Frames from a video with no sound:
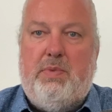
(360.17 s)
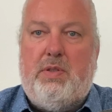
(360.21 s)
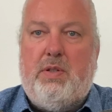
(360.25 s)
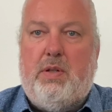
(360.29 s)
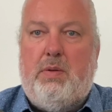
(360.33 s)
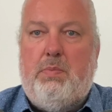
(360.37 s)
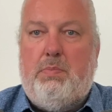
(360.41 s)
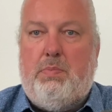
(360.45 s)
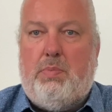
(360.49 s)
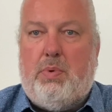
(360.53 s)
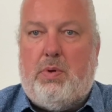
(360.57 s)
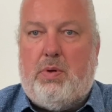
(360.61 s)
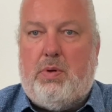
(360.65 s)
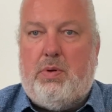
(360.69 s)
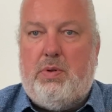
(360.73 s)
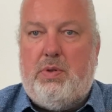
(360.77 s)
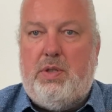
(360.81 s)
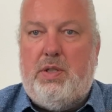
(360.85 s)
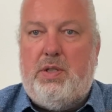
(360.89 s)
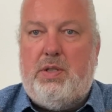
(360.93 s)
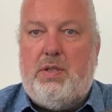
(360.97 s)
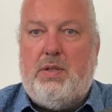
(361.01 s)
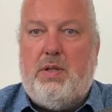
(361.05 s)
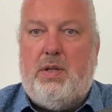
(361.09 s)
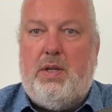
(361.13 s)
on
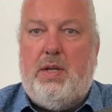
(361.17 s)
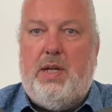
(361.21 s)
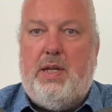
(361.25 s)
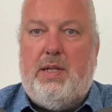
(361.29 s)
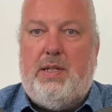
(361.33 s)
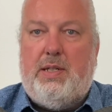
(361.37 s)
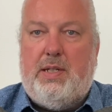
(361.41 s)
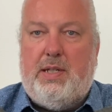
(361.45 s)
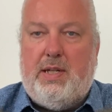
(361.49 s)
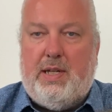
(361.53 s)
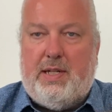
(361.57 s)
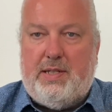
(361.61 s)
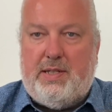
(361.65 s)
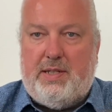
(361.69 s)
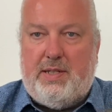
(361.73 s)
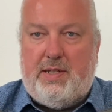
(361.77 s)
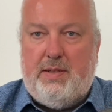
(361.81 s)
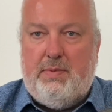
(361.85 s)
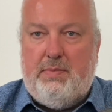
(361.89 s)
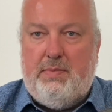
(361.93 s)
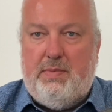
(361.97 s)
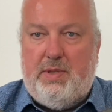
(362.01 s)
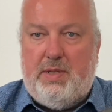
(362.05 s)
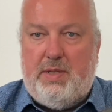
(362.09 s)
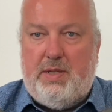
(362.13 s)
borders or at
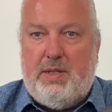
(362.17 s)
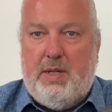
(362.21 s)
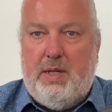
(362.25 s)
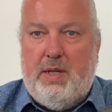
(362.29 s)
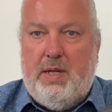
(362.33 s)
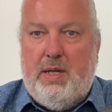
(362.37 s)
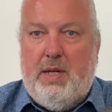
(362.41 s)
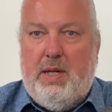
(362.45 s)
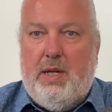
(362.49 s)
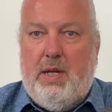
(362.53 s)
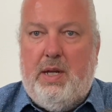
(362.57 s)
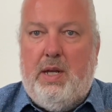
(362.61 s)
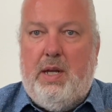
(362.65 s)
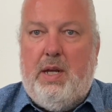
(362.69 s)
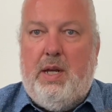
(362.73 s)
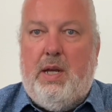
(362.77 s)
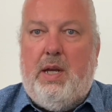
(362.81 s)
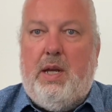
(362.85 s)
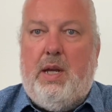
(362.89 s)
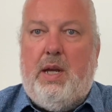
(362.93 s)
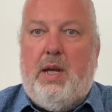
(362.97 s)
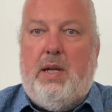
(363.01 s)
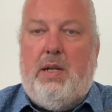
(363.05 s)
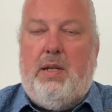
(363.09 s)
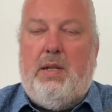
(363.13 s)
customs.
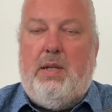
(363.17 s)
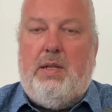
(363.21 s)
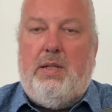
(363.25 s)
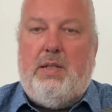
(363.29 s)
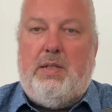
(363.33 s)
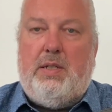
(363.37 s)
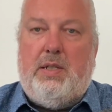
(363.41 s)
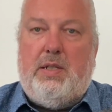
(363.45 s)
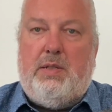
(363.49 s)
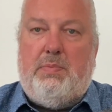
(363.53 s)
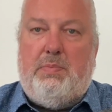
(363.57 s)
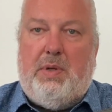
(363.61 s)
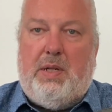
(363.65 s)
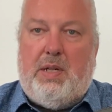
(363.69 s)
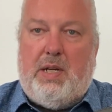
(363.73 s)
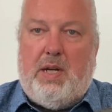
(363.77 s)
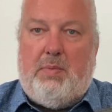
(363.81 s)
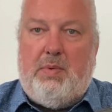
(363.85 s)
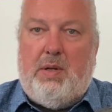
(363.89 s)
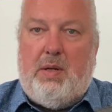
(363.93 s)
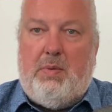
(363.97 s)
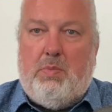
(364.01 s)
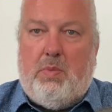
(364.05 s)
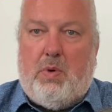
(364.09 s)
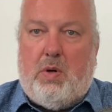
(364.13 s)
And this is
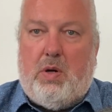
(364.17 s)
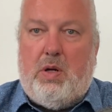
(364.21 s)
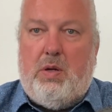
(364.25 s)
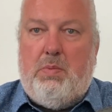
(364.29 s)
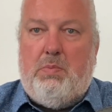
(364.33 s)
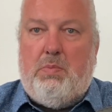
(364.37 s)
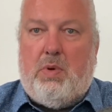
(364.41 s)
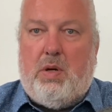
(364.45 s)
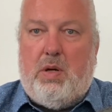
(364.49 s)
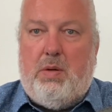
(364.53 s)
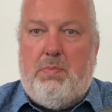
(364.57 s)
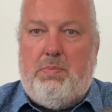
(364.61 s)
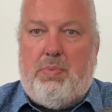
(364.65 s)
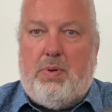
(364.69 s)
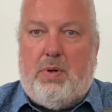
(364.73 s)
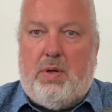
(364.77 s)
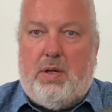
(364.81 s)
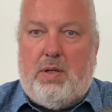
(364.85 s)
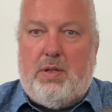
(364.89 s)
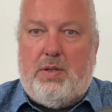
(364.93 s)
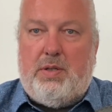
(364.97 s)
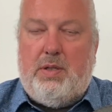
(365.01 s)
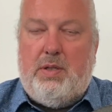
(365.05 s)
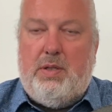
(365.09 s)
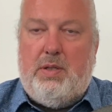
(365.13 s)
becoming more and more
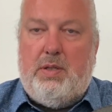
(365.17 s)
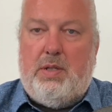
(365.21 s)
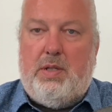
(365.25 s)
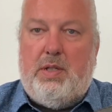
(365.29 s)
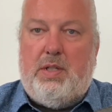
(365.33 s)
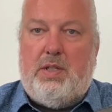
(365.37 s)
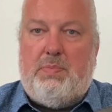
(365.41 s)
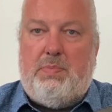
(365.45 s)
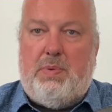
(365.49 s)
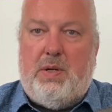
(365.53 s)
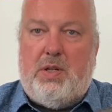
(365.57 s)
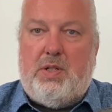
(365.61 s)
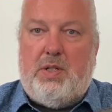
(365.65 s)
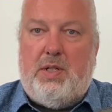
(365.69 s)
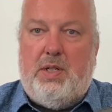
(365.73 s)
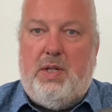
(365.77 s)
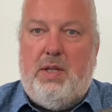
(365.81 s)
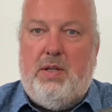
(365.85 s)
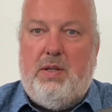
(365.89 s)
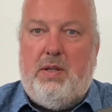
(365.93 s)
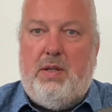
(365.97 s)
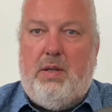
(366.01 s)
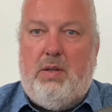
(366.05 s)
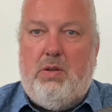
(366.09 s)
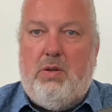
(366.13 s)
important, especially
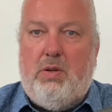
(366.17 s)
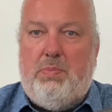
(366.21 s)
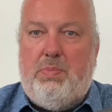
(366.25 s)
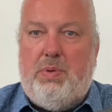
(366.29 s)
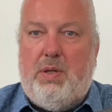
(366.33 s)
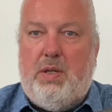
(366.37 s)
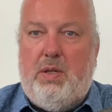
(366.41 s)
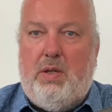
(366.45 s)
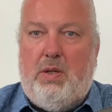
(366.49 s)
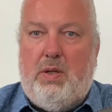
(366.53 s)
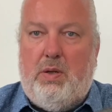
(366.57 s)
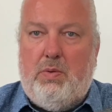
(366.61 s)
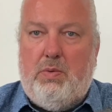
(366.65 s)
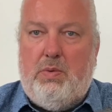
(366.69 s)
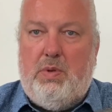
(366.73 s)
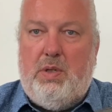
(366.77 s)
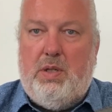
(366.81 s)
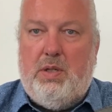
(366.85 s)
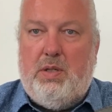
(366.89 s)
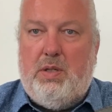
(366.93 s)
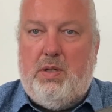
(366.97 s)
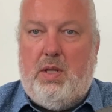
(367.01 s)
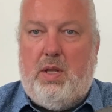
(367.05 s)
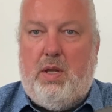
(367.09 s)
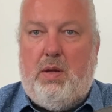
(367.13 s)
in the European
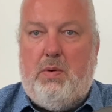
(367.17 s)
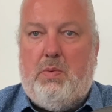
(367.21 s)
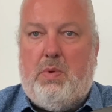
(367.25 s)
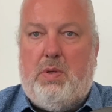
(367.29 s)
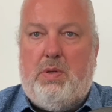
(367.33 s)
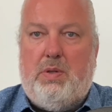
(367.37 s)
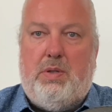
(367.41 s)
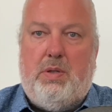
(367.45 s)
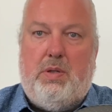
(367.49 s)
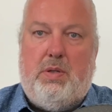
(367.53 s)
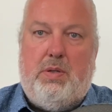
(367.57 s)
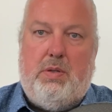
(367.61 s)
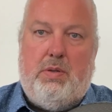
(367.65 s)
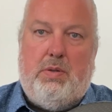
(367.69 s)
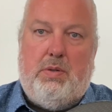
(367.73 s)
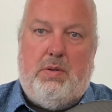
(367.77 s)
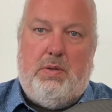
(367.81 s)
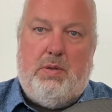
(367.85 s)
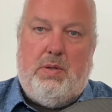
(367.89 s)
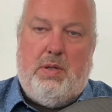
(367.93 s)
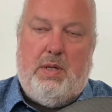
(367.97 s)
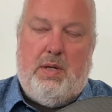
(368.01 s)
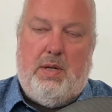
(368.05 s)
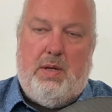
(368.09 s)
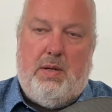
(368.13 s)
Union. They wanted
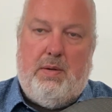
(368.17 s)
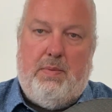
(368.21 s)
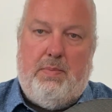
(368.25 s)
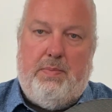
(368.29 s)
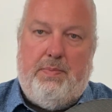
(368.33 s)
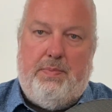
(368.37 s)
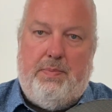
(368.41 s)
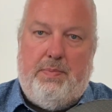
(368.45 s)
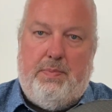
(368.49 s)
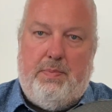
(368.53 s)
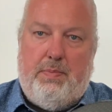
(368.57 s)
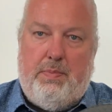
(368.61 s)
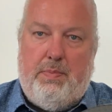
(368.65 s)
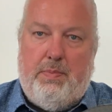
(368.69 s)
to